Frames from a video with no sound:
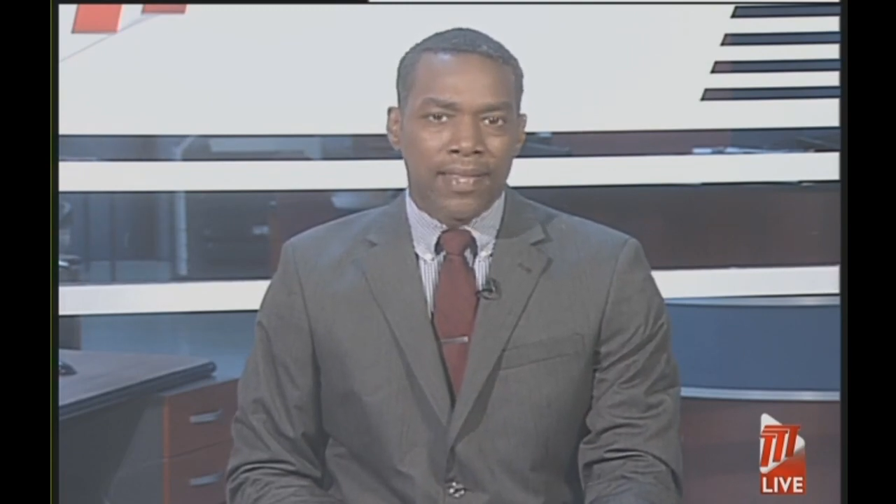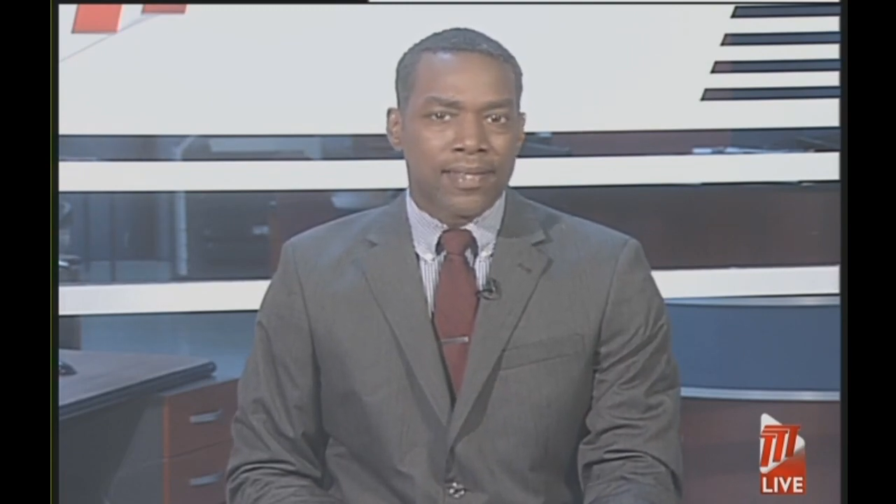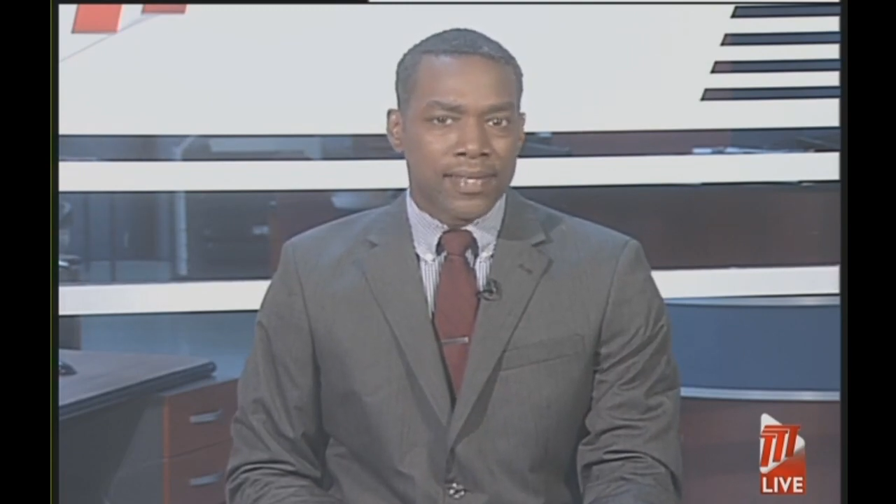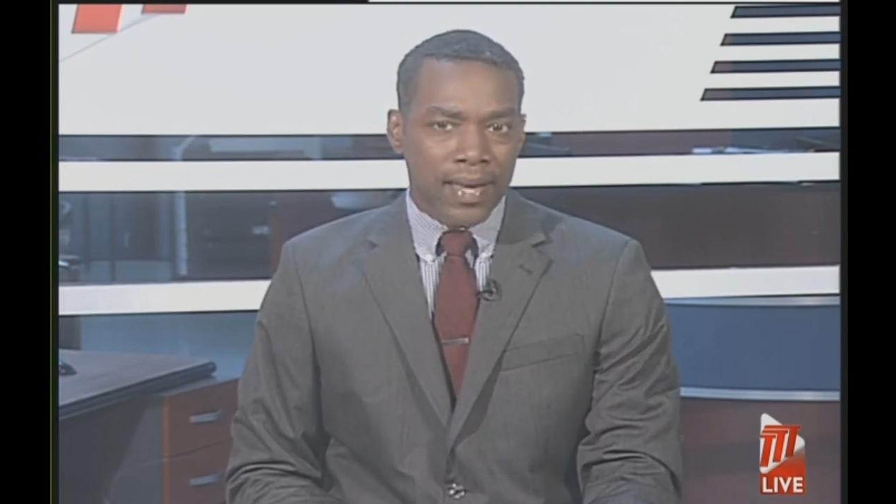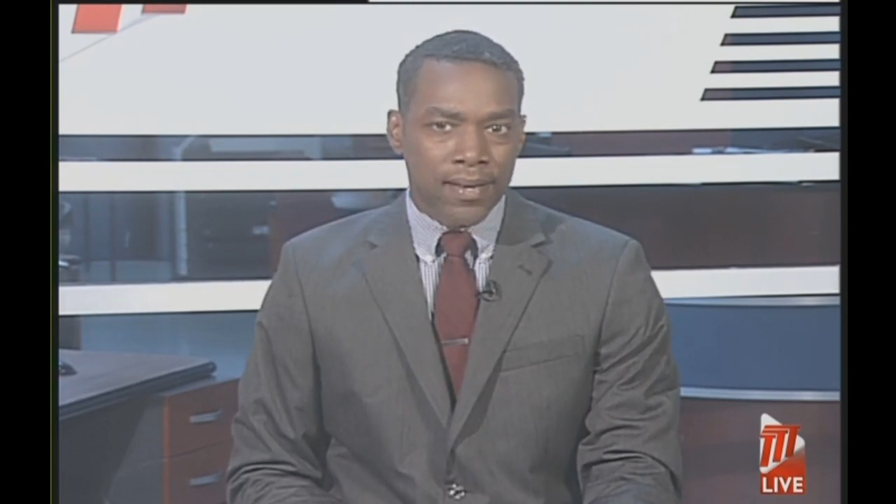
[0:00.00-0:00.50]

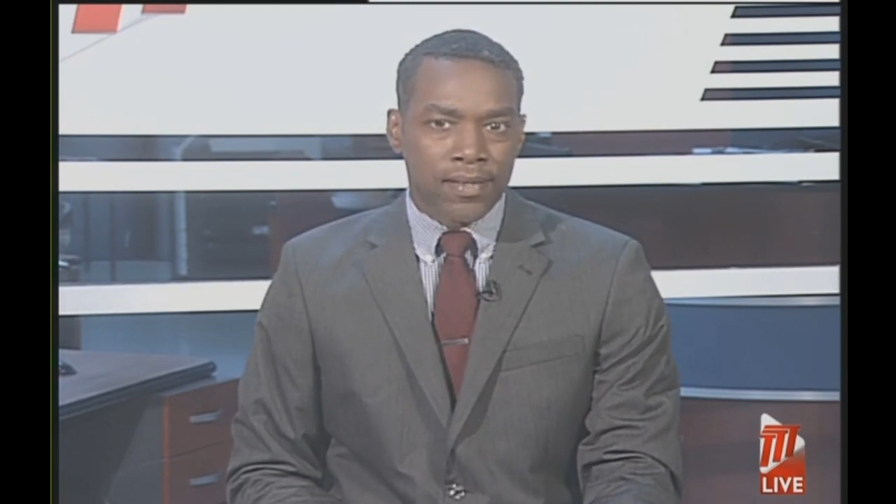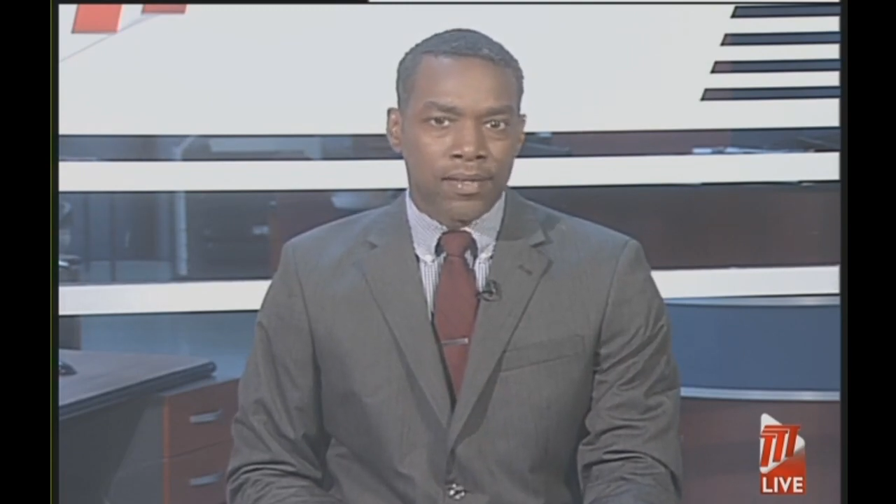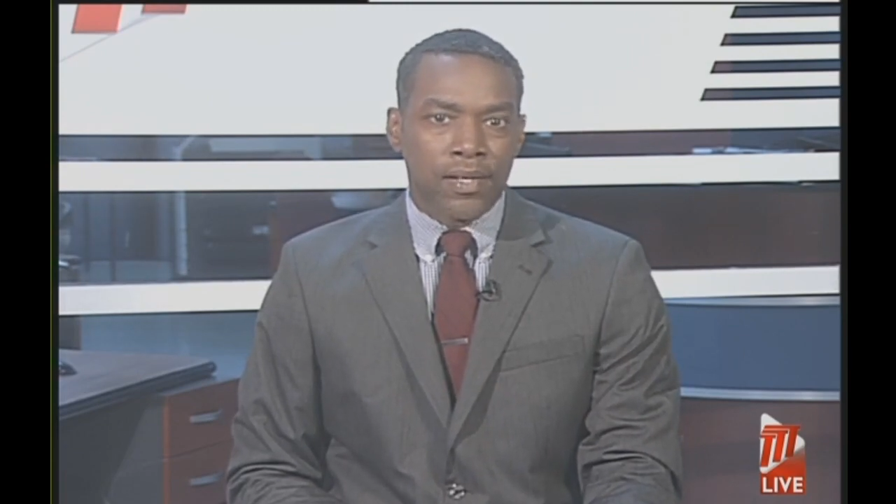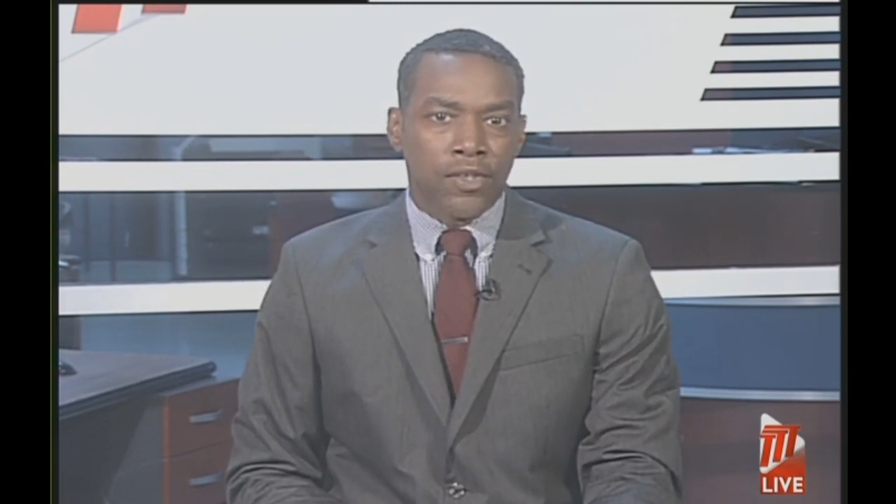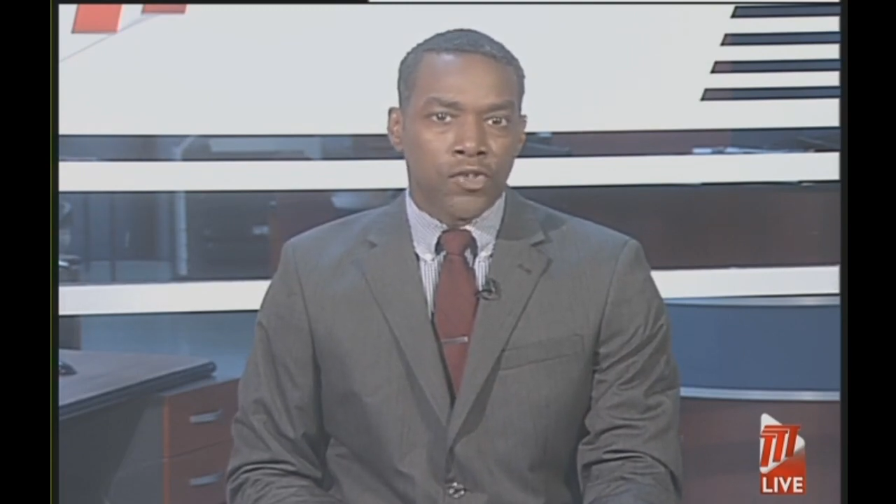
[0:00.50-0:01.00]
The
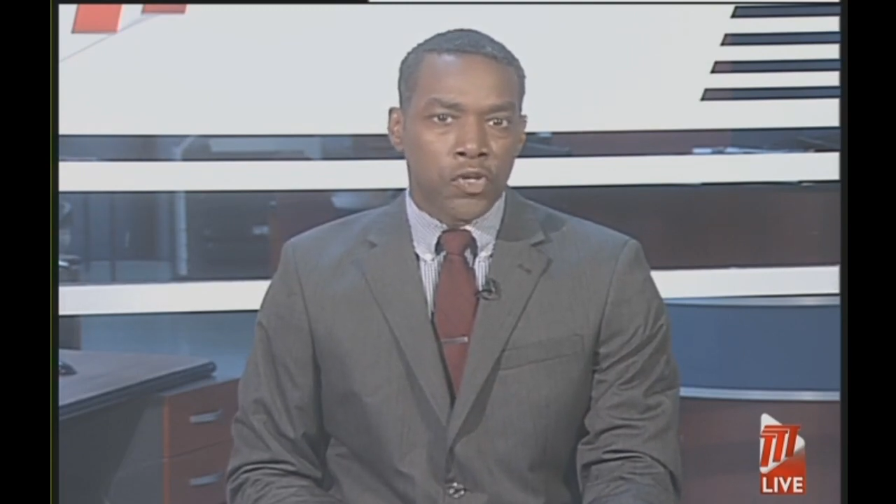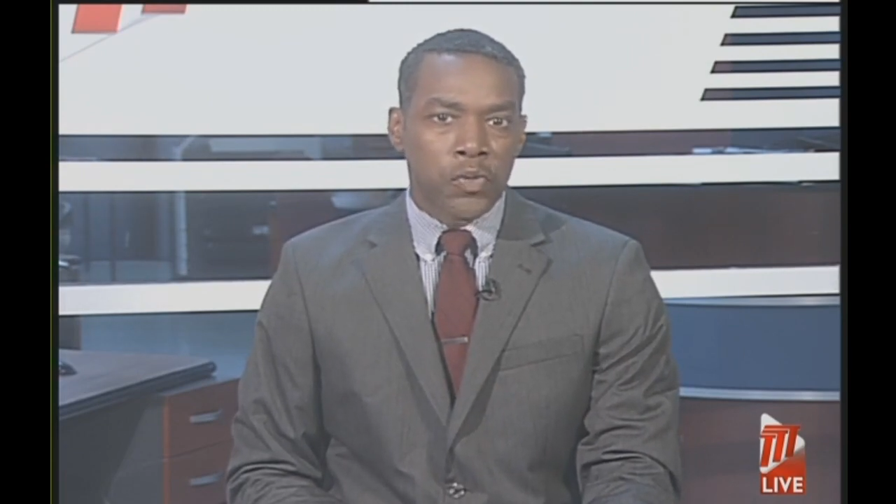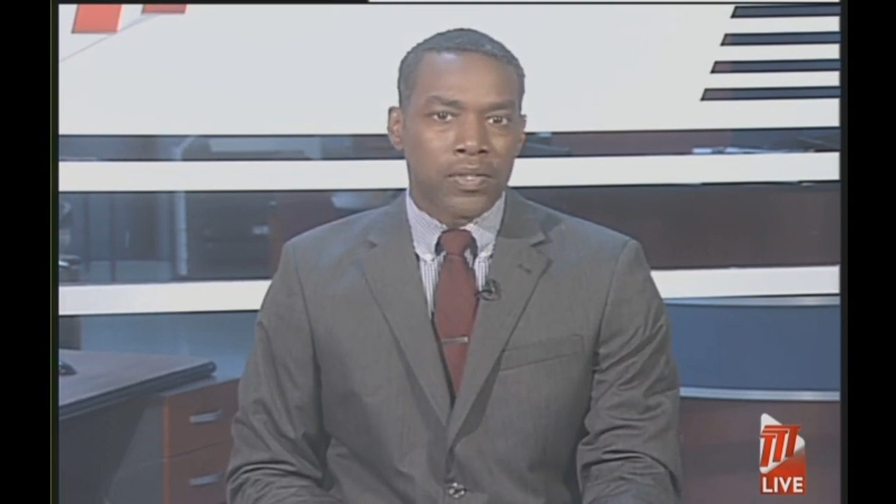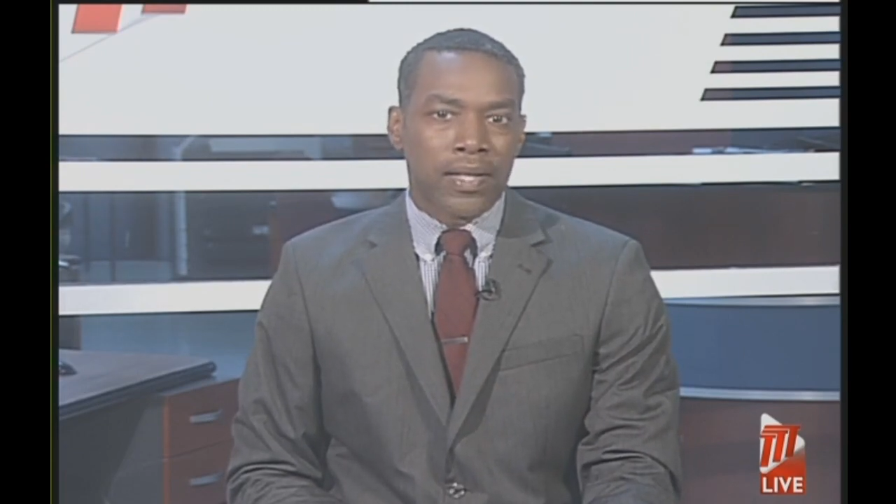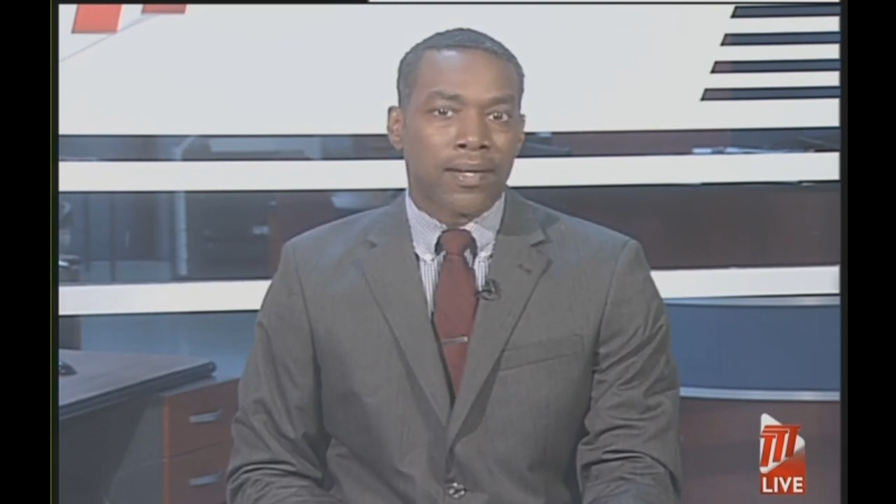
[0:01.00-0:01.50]
second
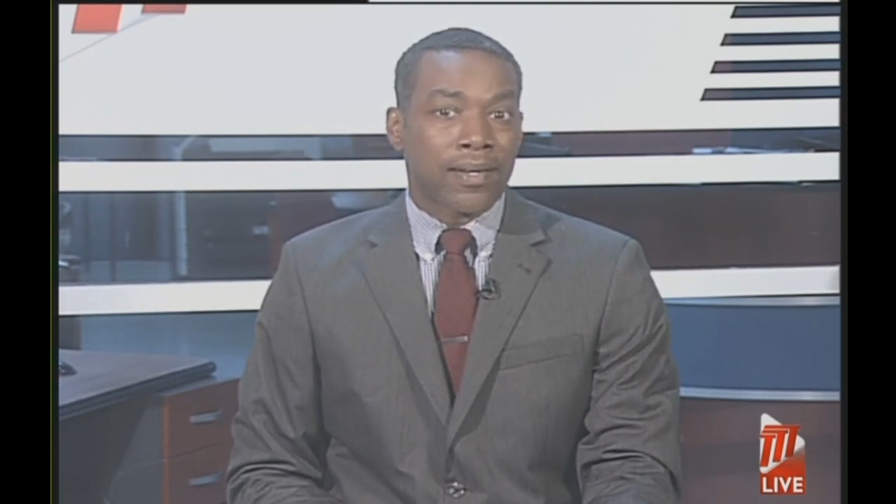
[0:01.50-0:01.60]
notes that